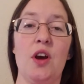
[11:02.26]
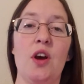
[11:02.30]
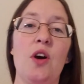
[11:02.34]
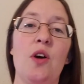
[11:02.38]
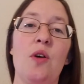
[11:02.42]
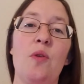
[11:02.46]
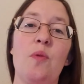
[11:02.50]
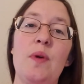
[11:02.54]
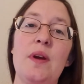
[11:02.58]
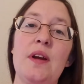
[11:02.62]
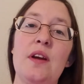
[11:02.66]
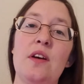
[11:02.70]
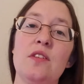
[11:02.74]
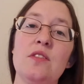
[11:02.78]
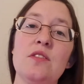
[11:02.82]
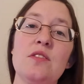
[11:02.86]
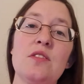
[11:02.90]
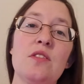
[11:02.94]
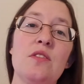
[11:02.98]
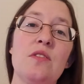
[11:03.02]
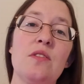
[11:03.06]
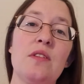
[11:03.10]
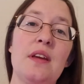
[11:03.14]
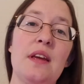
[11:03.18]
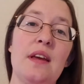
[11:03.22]
We
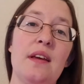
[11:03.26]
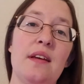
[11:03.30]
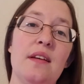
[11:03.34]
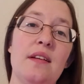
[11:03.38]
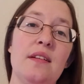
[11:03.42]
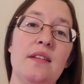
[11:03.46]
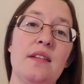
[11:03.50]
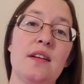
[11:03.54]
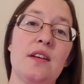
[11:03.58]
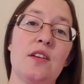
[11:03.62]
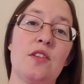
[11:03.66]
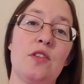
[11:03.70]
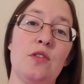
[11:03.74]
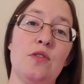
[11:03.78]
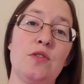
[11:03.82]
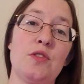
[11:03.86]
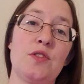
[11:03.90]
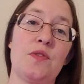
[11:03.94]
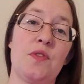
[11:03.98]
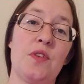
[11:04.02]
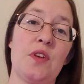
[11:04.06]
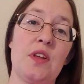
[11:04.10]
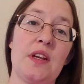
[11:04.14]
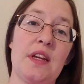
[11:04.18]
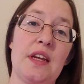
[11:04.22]
also get clothes
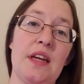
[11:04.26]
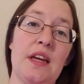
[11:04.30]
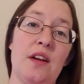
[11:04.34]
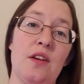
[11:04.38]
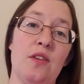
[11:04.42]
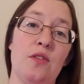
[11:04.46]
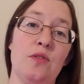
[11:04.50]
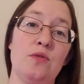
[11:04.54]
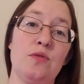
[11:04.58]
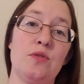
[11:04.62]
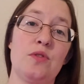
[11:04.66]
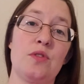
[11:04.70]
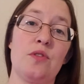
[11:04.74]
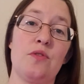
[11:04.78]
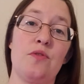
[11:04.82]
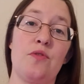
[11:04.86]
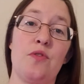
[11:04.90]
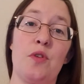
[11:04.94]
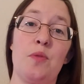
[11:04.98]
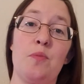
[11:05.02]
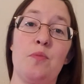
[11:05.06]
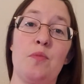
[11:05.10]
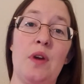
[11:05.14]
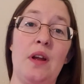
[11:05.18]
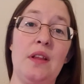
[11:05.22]
for the kiddos
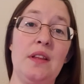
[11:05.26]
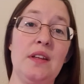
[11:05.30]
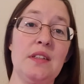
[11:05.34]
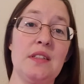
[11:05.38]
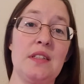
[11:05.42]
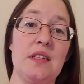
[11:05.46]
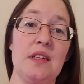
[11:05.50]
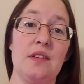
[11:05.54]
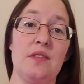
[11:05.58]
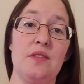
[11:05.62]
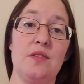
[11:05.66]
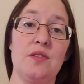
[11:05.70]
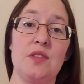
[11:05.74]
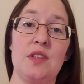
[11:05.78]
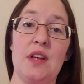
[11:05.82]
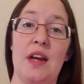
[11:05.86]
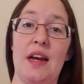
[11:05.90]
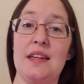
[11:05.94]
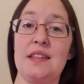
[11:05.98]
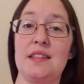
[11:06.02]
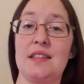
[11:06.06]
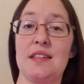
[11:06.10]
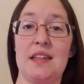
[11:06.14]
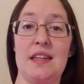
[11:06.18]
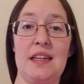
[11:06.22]
from relatives
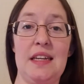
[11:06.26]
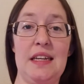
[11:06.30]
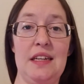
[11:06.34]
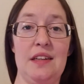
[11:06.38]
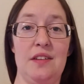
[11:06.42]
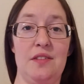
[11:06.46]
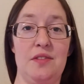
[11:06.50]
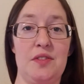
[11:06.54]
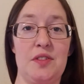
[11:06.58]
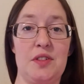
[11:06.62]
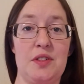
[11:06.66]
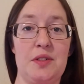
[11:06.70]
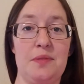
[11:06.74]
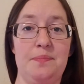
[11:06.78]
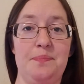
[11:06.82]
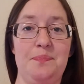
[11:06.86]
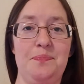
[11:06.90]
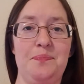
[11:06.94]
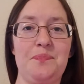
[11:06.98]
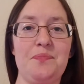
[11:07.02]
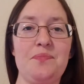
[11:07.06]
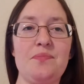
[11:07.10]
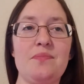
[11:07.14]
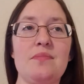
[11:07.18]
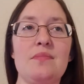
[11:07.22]
as gifts.
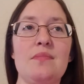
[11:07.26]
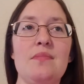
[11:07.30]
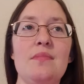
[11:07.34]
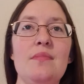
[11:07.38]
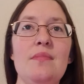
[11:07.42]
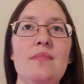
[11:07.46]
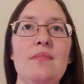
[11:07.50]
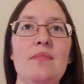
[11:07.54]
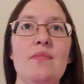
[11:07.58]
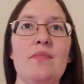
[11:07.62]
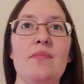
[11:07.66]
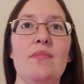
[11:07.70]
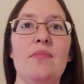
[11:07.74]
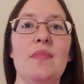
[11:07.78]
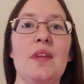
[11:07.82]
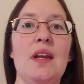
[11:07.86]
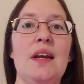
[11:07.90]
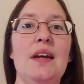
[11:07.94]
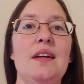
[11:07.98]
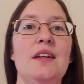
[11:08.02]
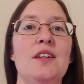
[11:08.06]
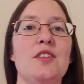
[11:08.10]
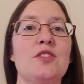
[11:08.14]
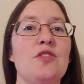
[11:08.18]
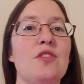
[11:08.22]

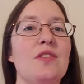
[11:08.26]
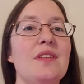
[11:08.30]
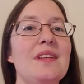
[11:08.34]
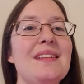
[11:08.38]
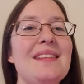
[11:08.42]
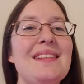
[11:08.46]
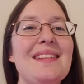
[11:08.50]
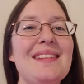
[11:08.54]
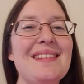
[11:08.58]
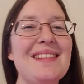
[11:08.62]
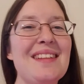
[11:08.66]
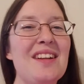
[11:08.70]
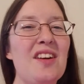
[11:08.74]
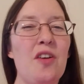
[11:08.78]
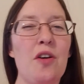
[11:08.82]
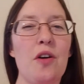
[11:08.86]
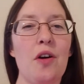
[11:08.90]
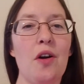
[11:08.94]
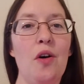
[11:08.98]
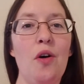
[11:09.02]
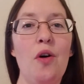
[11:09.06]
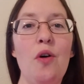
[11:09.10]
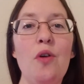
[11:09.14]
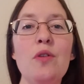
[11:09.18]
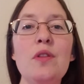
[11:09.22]
So this isn't our
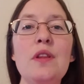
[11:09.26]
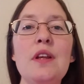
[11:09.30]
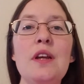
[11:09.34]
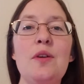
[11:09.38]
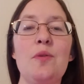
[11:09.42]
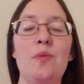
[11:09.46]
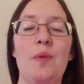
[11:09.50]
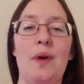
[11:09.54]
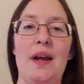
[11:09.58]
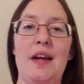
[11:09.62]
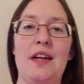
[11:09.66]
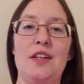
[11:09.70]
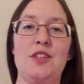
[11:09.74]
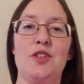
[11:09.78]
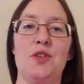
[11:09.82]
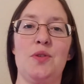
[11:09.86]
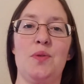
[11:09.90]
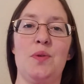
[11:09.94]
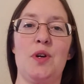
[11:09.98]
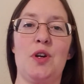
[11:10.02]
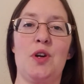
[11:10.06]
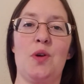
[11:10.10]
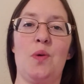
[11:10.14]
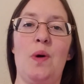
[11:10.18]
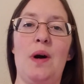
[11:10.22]
only way to
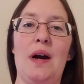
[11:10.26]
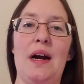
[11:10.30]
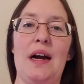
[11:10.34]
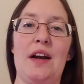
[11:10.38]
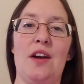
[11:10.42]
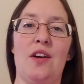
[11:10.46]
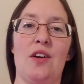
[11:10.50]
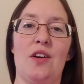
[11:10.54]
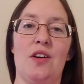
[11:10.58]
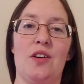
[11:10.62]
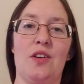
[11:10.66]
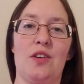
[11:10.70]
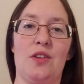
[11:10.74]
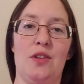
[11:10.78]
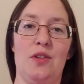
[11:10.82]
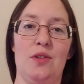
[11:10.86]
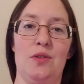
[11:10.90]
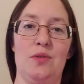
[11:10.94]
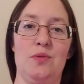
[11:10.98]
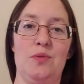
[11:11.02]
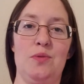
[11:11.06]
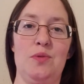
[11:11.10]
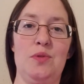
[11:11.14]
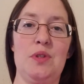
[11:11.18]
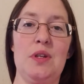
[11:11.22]
acquire
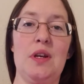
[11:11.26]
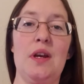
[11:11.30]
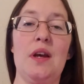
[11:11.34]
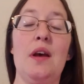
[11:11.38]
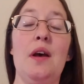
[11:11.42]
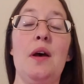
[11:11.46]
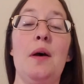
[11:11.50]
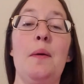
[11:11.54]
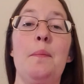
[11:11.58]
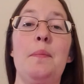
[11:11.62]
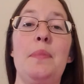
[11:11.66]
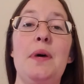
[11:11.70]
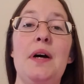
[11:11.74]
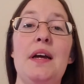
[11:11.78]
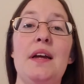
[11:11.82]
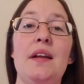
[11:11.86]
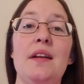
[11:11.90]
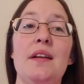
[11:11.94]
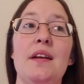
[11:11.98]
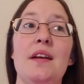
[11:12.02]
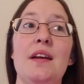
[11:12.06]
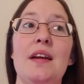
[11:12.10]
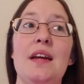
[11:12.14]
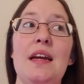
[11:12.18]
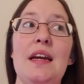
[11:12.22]
clothes, but
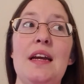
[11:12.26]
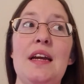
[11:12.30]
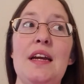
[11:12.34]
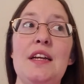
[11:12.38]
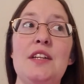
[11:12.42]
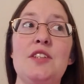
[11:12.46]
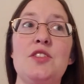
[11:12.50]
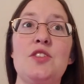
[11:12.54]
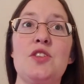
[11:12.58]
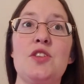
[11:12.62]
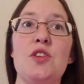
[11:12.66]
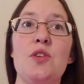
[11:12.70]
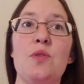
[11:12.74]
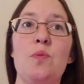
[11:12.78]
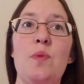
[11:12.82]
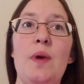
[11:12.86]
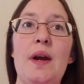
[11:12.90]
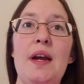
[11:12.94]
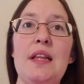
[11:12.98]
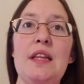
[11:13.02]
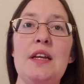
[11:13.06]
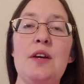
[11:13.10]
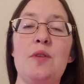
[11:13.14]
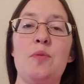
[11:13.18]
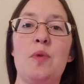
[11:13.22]
it's the way
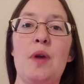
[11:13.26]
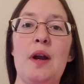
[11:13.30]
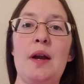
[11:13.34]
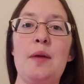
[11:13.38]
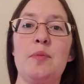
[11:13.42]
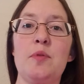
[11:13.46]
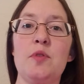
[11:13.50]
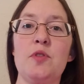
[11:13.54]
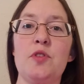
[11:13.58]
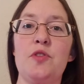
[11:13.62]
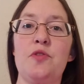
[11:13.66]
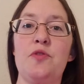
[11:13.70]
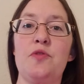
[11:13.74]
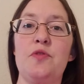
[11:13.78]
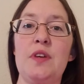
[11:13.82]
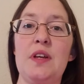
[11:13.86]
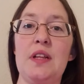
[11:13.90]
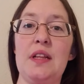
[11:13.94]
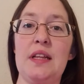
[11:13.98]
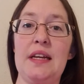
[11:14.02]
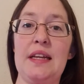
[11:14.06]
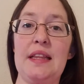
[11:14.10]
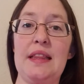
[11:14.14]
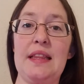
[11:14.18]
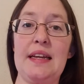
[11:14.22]
that we're able to fill
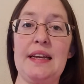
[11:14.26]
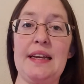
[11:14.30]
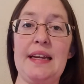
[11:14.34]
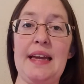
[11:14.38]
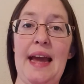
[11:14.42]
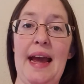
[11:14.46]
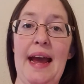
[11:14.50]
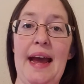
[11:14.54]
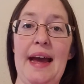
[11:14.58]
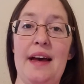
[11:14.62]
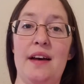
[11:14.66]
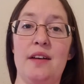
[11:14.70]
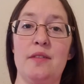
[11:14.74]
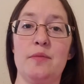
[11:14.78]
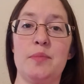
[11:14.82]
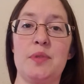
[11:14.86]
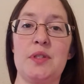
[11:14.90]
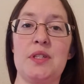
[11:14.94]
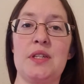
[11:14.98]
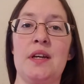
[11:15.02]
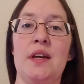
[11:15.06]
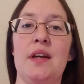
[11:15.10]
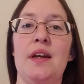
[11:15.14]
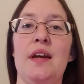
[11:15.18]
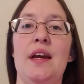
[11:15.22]
in the gaps
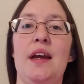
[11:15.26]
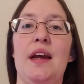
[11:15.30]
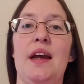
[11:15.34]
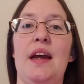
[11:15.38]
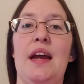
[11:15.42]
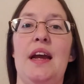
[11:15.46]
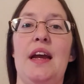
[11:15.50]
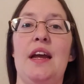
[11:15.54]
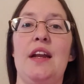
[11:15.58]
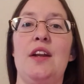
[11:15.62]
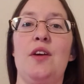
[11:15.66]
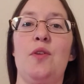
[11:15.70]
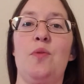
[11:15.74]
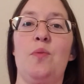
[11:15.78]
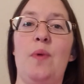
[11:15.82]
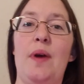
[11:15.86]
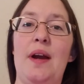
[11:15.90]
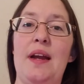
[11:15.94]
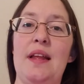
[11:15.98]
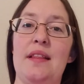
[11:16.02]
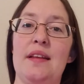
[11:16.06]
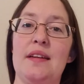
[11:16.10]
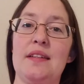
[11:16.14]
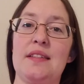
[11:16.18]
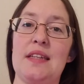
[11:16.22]
in a way
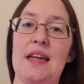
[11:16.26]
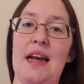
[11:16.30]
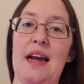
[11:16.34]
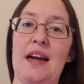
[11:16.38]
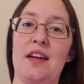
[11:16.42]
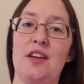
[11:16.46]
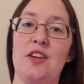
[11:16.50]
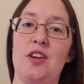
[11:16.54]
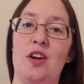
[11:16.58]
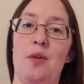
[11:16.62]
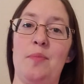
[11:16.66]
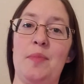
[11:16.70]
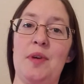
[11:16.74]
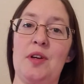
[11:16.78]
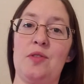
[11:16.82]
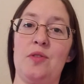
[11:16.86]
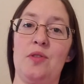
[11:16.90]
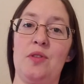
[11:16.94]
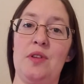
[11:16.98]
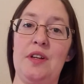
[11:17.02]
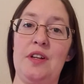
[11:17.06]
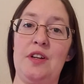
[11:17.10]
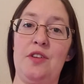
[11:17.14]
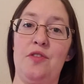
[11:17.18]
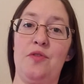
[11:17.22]
that's economical
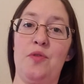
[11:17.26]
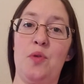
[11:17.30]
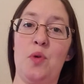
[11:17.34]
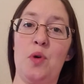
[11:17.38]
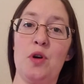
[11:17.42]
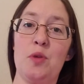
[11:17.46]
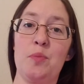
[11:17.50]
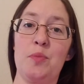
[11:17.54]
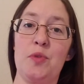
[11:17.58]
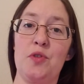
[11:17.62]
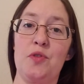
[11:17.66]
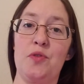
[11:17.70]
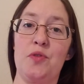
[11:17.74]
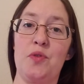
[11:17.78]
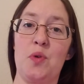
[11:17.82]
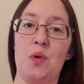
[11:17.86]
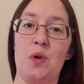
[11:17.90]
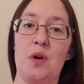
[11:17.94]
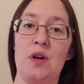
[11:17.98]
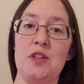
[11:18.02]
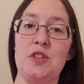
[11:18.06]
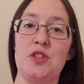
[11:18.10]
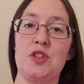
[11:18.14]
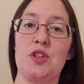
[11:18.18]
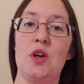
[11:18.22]
and affordable for
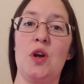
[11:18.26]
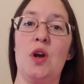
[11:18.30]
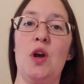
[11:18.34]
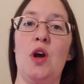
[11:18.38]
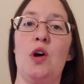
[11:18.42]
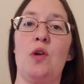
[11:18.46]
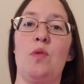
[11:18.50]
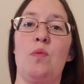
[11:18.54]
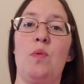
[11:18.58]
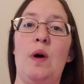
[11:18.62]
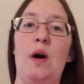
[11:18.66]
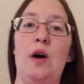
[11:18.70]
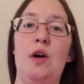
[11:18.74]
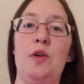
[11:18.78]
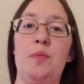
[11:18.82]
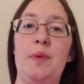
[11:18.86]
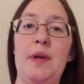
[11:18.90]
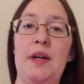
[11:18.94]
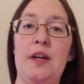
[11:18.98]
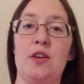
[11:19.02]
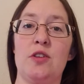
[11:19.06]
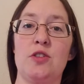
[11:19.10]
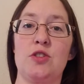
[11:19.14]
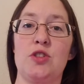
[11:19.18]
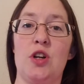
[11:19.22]
us while we
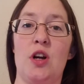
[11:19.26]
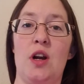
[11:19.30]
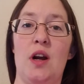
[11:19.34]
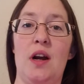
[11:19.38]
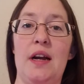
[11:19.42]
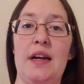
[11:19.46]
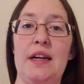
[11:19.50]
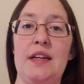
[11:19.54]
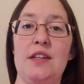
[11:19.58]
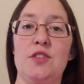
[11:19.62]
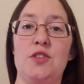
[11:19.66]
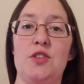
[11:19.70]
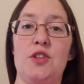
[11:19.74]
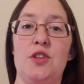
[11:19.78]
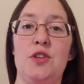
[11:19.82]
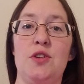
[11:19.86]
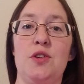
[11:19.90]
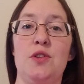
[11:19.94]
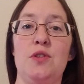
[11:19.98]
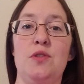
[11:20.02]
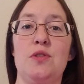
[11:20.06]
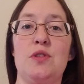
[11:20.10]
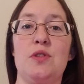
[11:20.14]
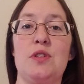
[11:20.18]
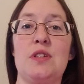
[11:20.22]
are trying
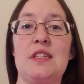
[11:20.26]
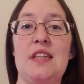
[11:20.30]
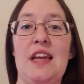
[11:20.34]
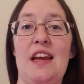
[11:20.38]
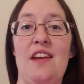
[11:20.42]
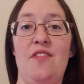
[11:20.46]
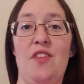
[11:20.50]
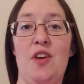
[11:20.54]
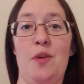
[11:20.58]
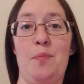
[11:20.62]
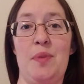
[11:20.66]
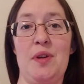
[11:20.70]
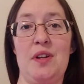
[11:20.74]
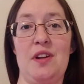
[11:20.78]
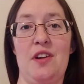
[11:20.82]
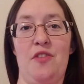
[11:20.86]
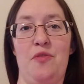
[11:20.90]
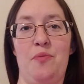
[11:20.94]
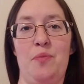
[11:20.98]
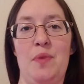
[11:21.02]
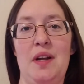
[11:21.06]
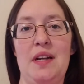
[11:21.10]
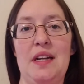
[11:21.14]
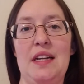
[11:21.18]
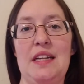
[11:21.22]
to save up enough
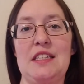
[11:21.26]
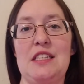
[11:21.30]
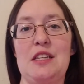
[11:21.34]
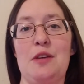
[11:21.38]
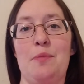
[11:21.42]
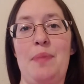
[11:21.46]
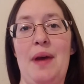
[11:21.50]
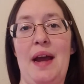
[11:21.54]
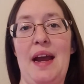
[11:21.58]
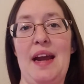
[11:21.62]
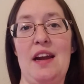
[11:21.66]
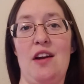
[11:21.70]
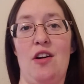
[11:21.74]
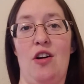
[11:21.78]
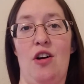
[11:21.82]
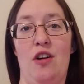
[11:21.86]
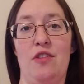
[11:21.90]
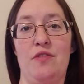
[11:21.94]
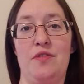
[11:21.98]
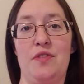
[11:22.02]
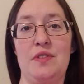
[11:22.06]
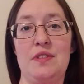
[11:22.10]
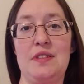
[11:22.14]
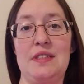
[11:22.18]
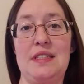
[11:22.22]
money to pay off
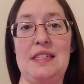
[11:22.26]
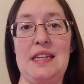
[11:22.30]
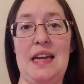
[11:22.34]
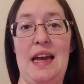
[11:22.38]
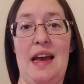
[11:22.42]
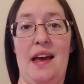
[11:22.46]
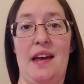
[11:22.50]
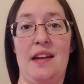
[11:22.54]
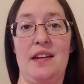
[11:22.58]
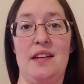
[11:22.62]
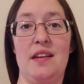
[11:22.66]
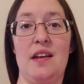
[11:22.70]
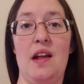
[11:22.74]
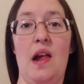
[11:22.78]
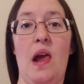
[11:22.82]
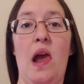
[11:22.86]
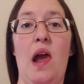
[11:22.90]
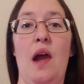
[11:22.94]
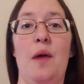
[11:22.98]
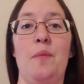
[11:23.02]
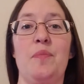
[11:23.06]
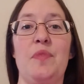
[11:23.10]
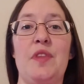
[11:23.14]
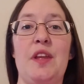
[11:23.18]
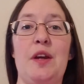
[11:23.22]
debt
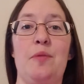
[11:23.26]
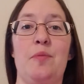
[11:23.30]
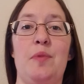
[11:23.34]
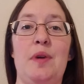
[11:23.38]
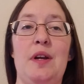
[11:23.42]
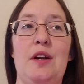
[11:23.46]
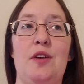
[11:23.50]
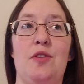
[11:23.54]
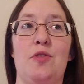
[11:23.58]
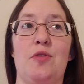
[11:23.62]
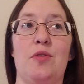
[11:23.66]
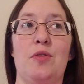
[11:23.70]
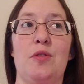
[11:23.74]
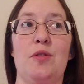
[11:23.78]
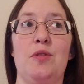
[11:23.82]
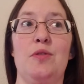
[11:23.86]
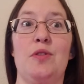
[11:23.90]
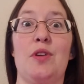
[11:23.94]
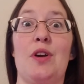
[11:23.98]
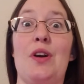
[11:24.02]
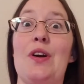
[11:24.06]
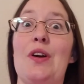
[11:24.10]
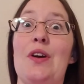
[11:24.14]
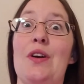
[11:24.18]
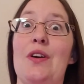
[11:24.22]
that we accrued
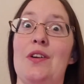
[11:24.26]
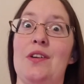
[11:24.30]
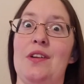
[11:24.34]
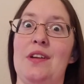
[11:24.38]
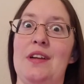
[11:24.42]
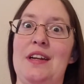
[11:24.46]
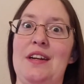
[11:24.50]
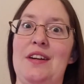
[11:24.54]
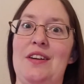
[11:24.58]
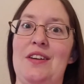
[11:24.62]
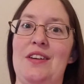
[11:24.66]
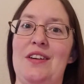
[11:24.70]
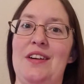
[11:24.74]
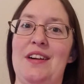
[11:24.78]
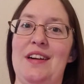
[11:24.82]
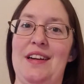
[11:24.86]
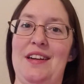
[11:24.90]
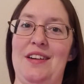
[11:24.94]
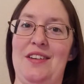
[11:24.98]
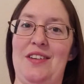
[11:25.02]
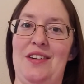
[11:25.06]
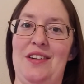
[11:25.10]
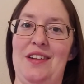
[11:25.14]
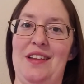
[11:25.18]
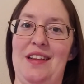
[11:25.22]
earlier in
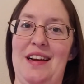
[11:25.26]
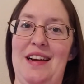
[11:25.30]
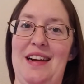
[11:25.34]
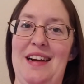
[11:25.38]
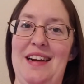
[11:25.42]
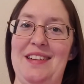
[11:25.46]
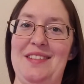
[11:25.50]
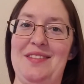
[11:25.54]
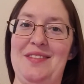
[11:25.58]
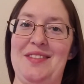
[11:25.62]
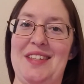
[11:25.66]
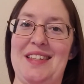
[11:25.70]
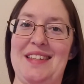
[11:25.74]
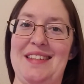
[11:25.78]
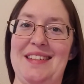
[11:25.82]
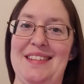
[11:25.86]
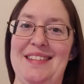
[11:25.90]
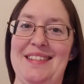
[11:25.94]
our lives.